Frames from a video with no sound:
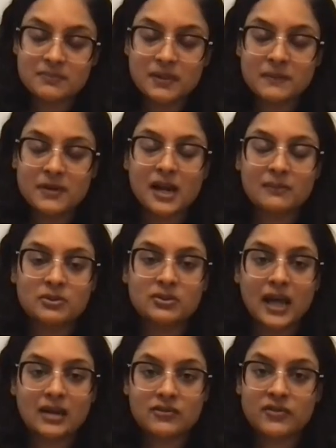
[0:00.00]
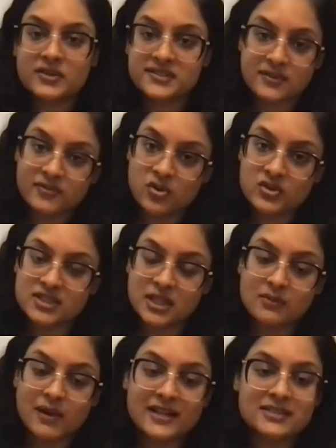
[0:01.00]
people come to tarot for is of course
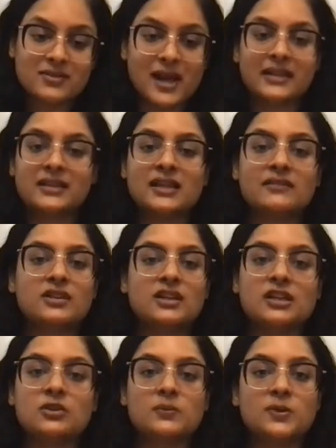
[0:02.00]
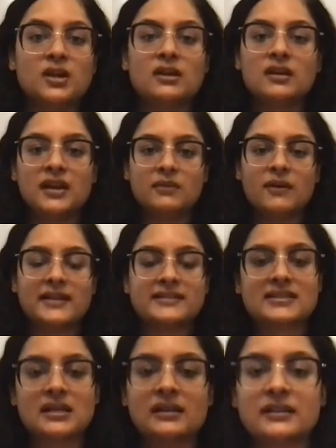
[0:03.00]
advice. So at the end we need to pull a advice
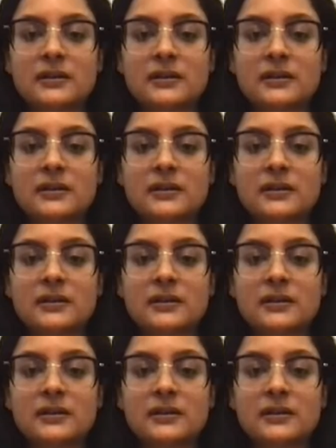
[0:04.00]
card.